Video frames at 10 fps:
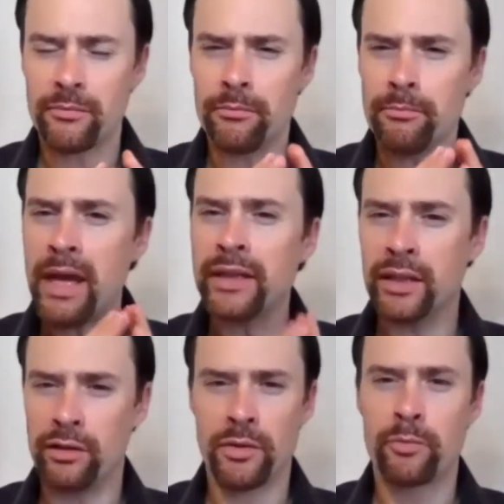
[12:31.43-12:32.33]

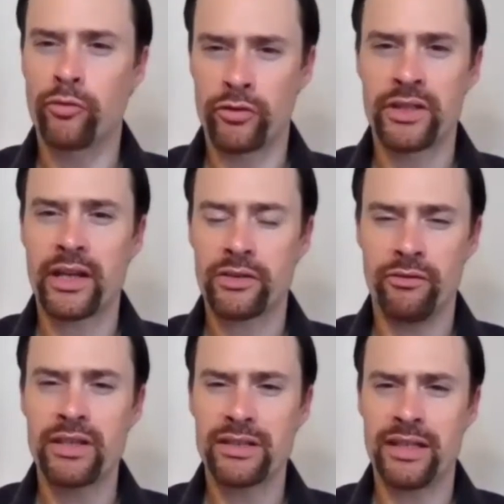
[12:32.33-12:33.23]
many of the projects
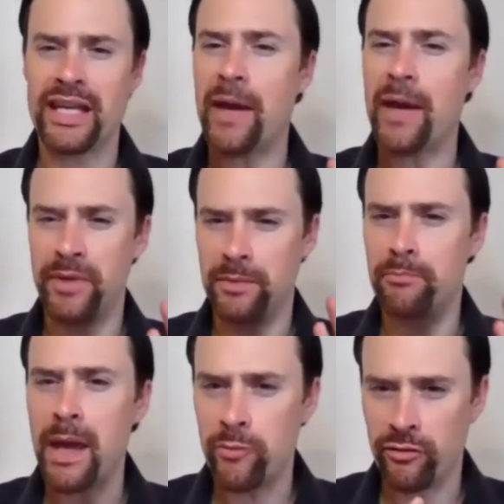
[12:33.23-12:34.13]
recently have
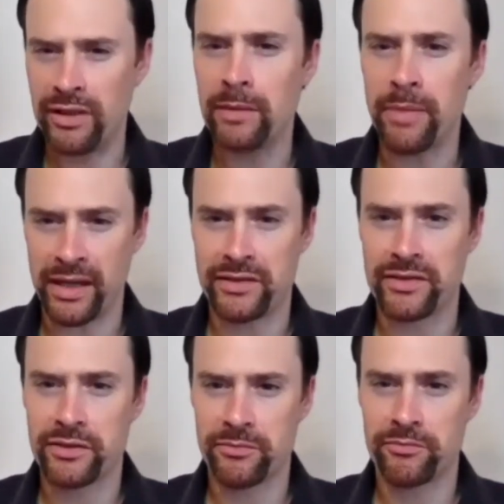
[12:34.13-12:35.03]
been memory
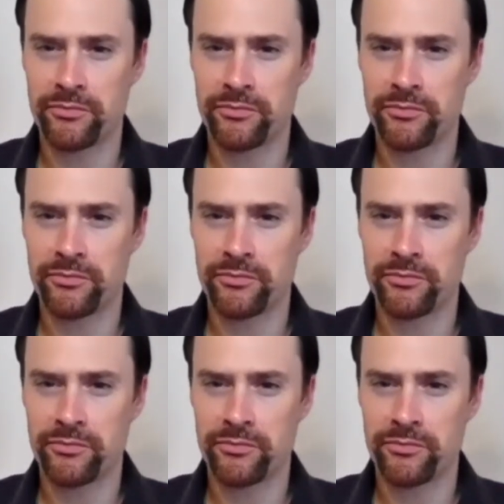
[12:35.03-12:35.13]
based.